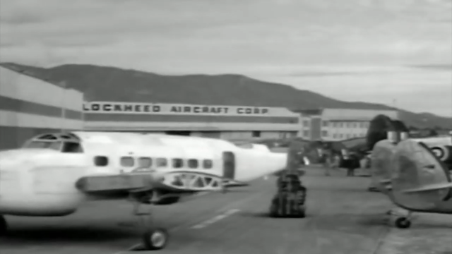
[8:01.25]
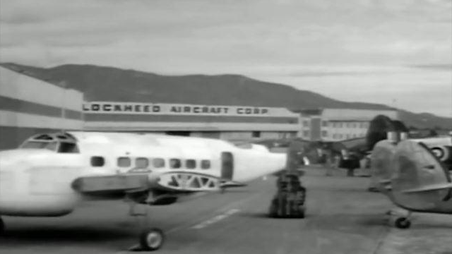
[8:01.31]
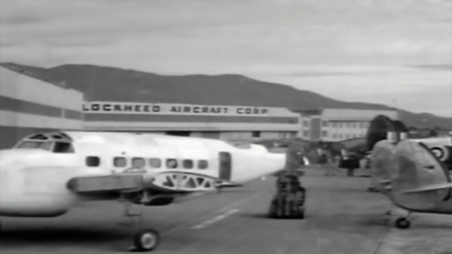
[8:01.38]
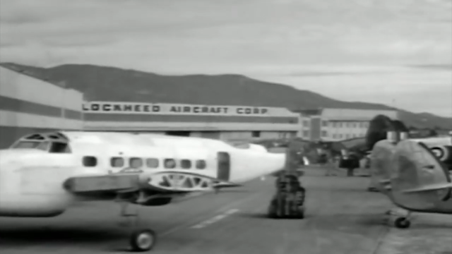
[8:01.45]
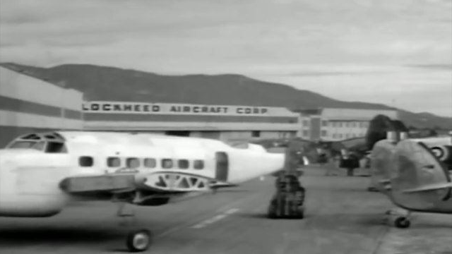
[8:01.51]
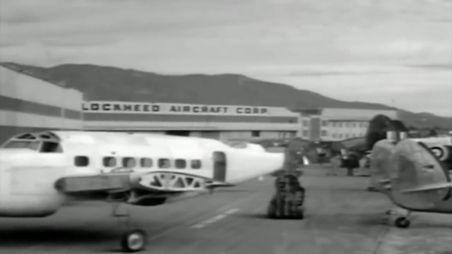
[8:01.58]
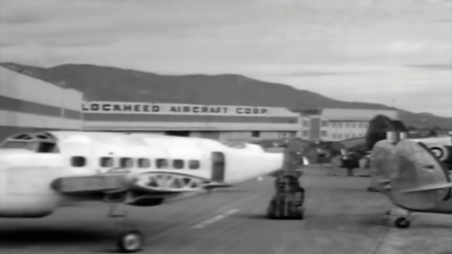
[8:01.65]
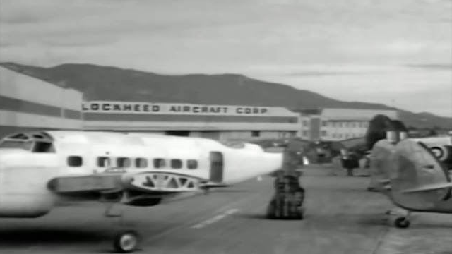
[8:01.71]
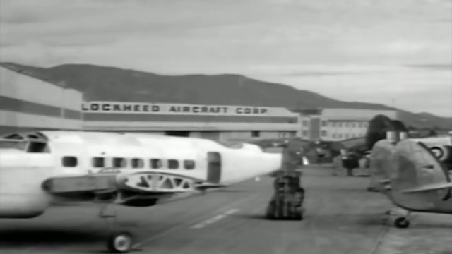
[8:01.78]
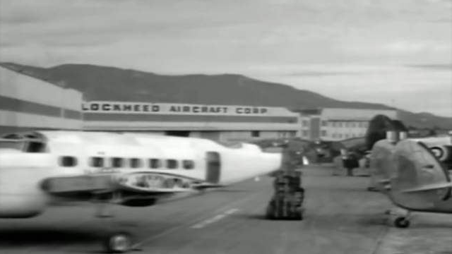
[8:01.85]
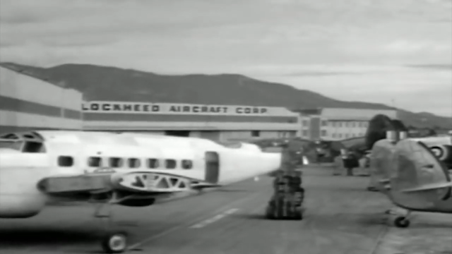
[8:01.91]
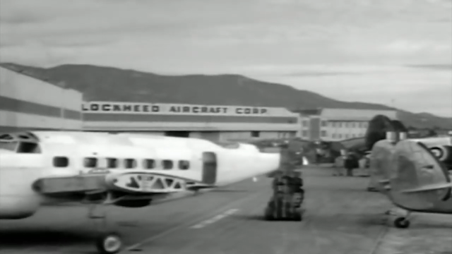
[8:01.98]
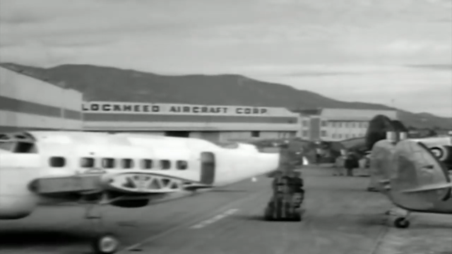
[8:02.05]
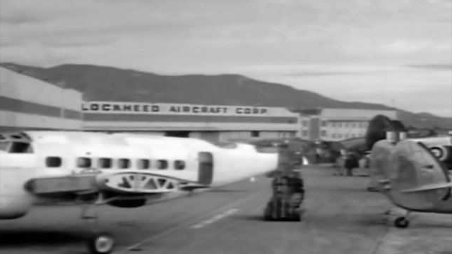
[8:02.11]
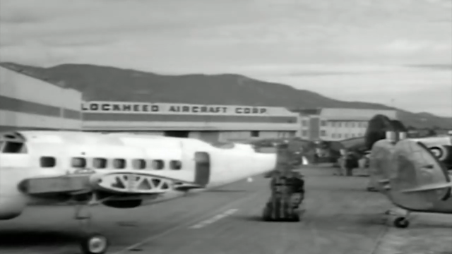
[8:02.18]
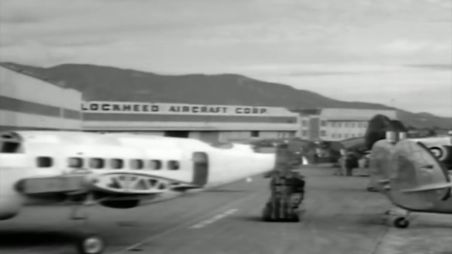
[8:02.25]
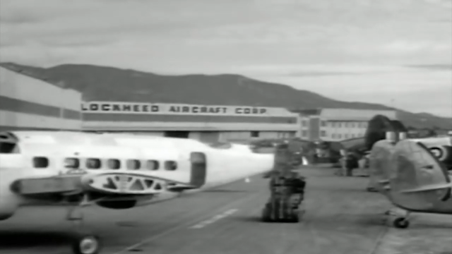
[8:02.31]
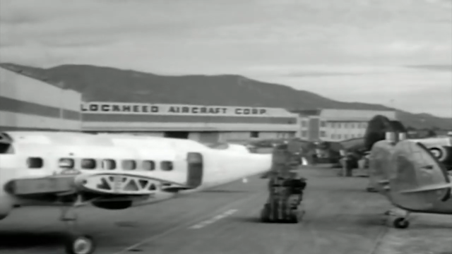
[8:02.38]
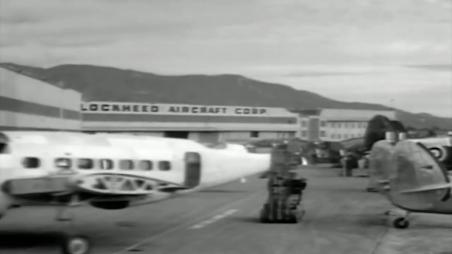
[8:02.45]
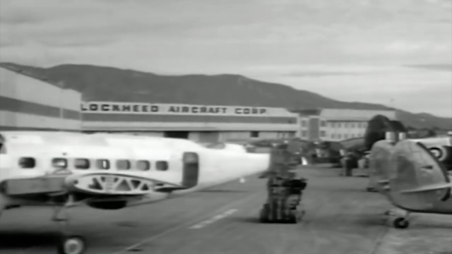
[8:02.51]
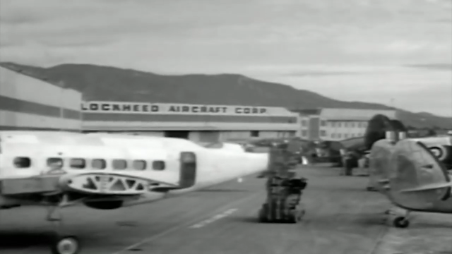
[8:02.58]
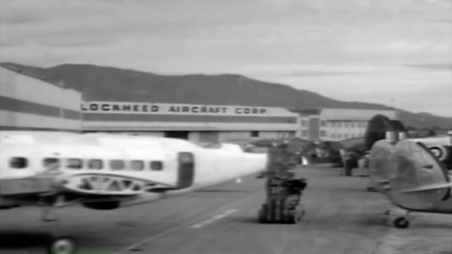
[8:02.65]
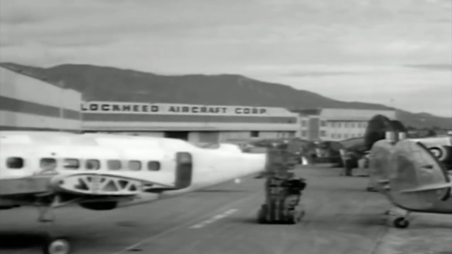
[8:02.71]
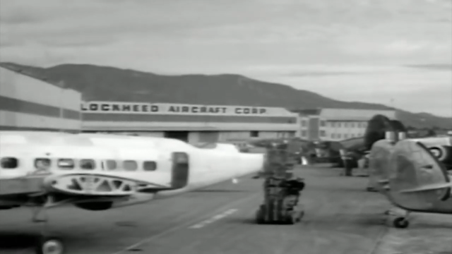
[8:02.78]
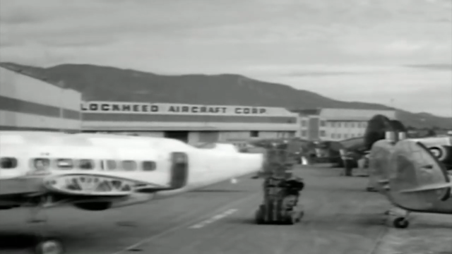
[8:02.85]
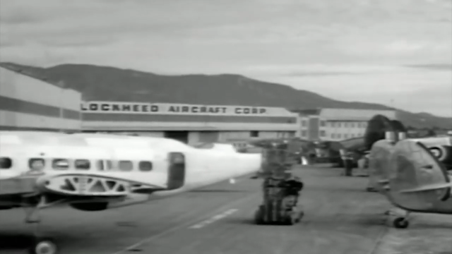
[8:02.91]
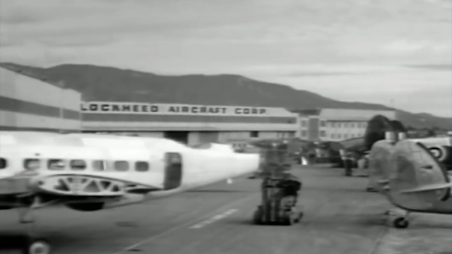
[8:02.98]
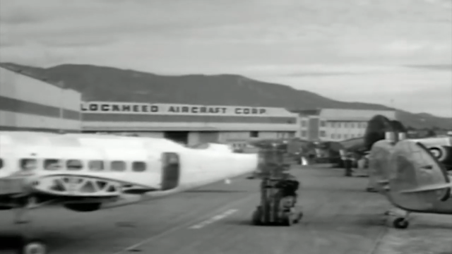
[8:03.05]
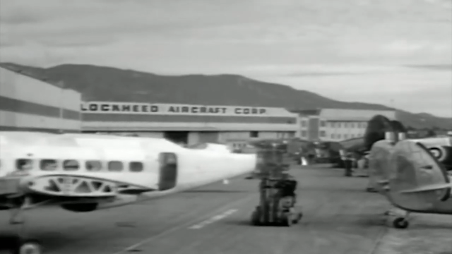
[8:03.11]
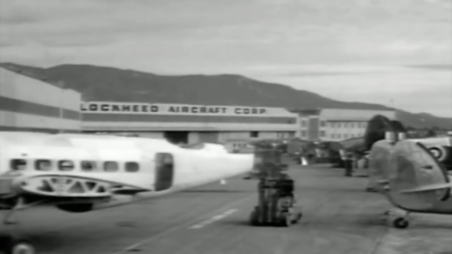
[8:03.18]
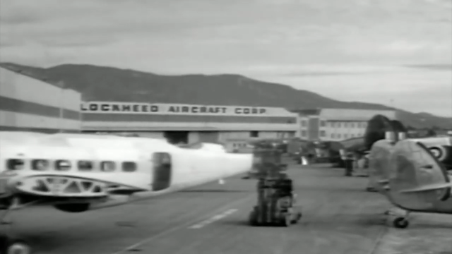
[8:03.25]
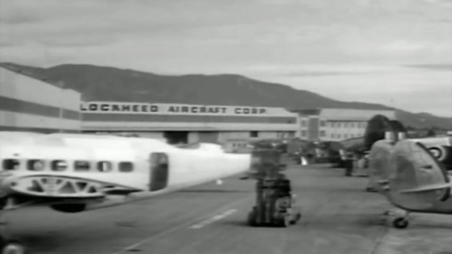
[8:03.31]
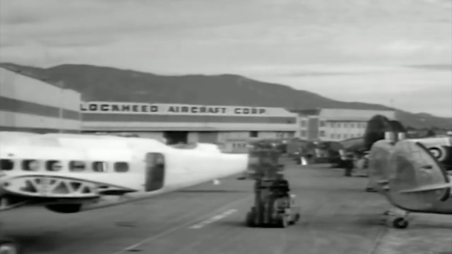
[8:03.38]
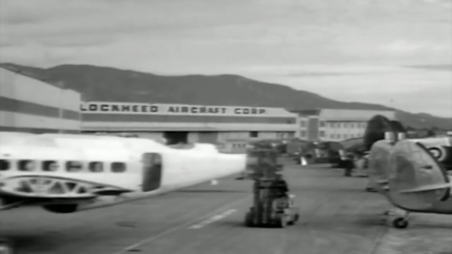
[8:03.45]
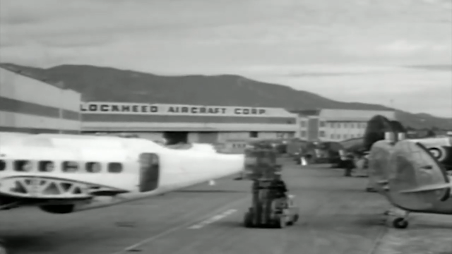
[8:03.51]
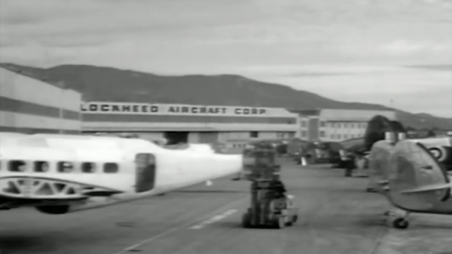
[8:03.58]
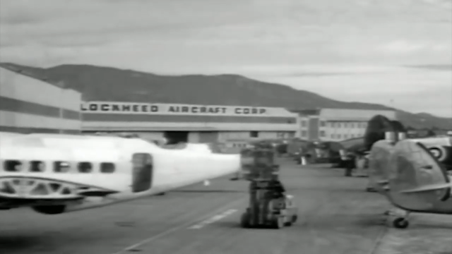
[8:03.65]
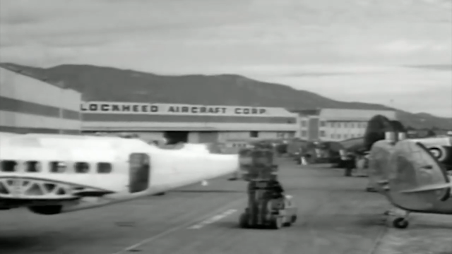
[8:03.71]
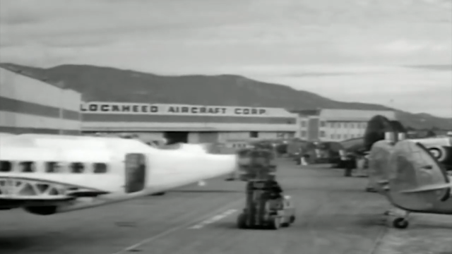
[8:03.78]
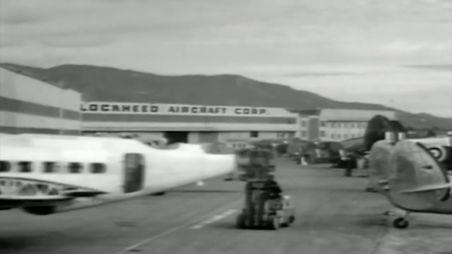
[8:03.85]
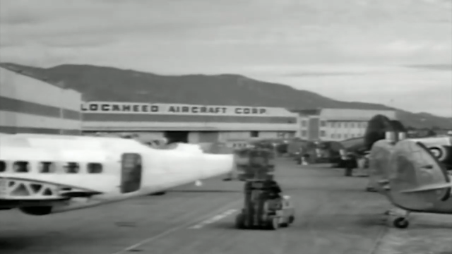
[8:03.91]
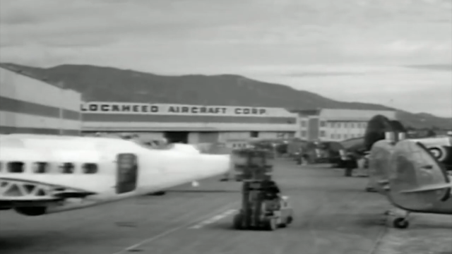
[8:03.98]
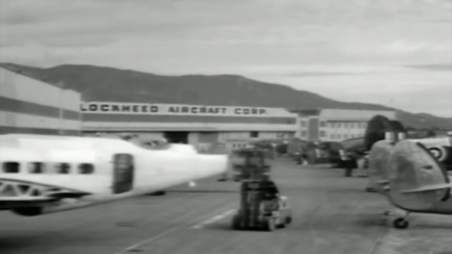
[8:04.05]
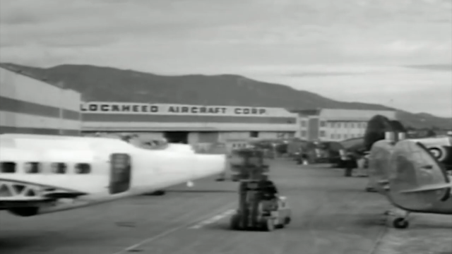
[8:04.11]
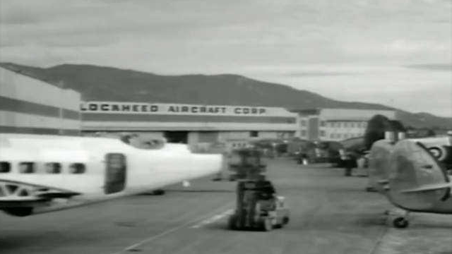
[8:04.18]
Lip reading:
[unreadable: no face in view]